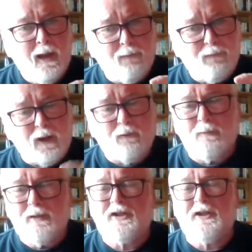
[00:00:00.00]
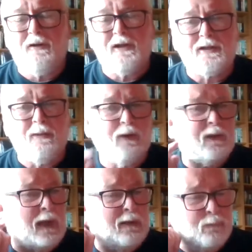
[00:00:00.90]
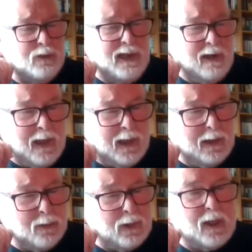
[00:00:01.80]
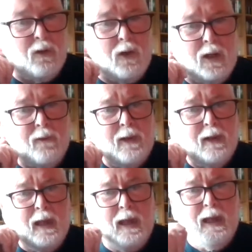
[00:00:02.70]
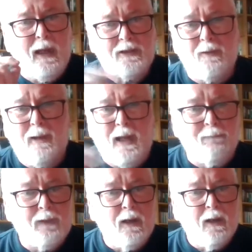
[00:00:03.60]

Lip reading: If the government's serious about, and Derry, Donegal, Strabane,